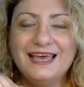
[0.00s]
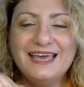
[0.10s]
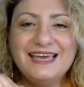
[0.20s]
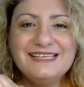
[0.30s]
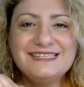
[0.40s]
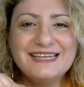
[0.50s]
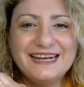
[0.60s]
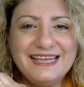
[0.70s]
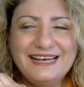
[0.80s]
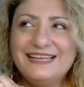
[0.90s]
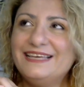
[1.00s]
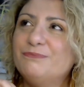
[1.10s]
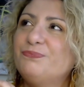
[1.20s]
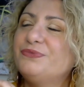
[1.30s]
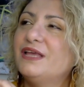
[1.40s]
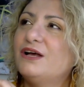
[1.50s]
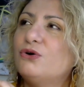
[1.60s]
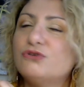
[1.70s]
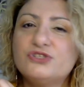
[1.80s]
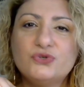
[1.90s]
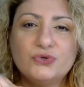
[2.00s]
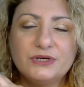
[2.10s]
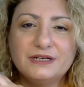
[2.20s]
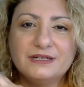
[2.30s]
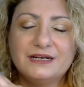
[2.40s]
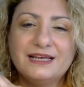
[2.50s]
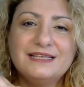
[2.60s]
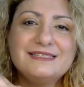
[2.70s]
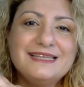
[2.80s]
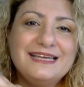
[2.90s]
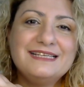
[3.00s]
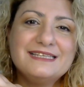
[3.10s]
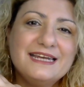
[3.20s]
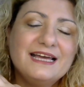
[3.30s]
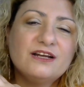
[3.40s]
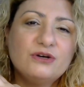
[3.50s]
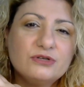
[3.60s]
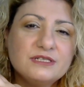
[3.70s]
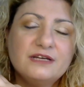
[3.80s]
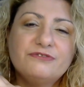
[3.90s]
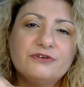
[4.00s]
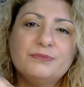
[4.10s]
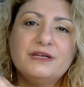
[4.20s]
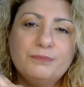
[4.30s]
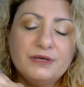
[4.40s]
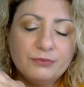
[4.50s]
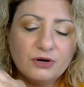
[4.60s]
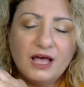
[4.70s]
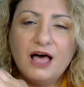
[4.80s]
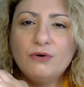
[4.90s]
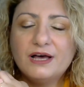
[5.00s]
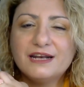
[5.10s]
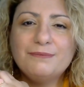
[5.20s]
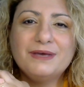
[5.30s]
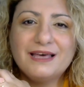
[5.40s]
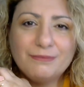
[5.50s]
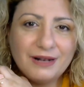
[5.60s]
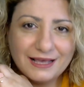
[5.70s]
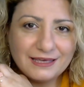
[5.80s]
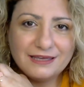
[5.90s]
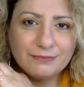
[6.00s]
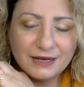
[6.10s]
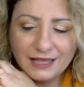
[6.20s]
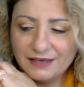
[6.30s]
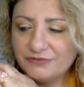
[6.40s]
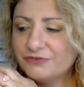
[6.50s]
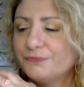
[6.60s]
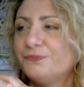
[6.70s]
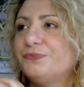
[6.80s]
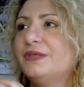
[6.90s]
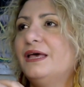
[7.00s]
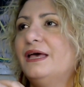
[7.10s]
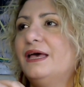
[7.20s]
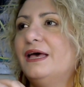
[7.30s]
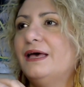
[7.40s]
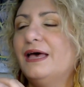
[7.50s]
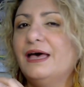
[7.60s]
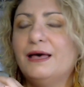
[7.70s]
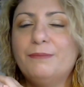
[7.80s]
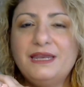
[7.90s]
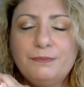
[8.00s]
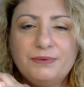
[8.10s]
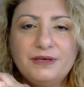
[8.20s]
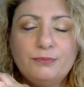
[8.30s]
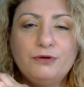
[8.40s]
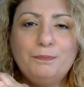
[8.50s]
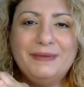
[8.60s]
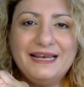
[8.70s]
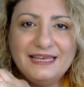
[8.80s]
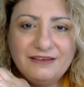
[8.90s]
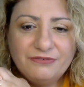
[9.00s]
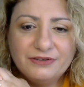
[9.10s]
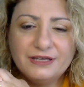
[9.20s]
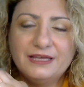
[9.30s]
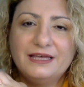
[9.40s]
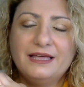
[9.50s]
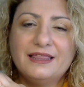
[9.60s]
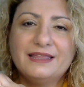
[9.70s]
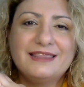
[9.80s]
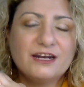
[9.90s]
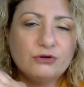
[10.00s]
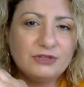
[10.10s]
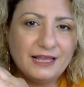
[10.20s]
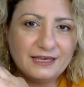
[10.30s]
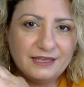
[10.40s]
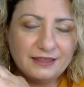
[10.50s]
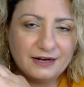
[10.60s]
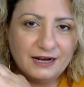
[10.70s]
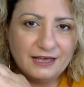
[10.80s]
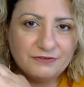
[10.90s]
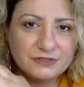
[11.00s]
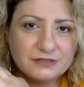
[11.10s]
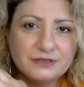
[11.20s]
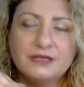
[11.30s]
is really concern is, re is a real concern for many people. How can I become lucky in my life? Uh, many people believe that they are not lucky in their lives,